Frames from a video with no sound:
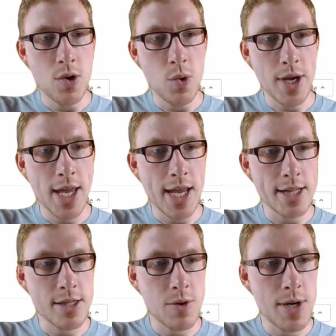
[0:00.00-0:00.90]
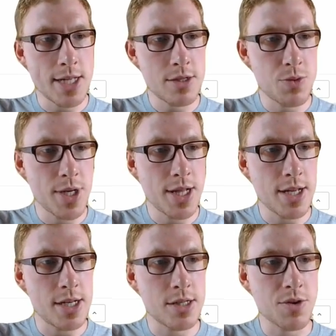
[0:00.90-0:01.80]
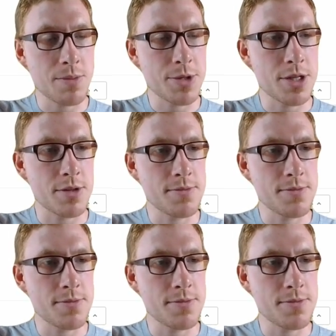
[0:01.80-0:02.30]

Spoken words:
Okay, so let's read the description.